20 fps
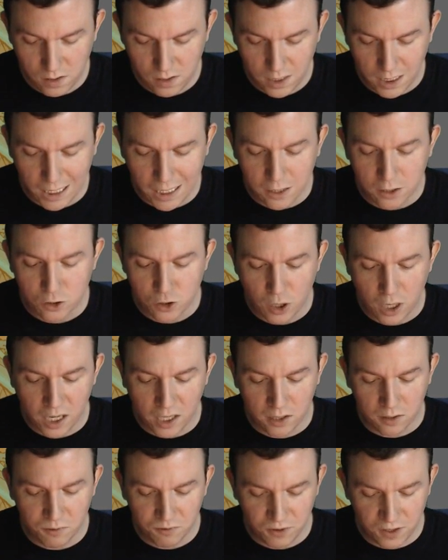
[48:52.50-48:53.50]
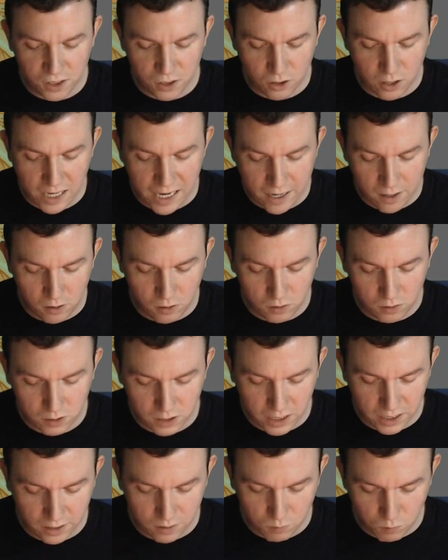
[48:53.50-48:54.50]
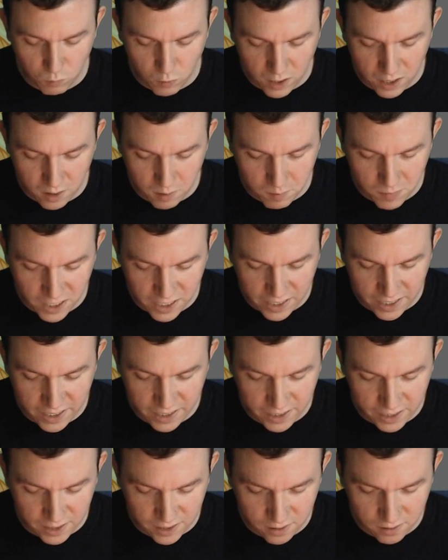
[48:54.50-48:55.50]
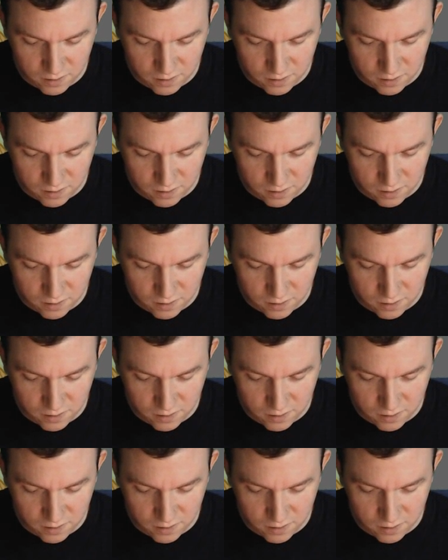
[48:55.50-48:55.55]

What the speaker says: in trying to figure out, like, where do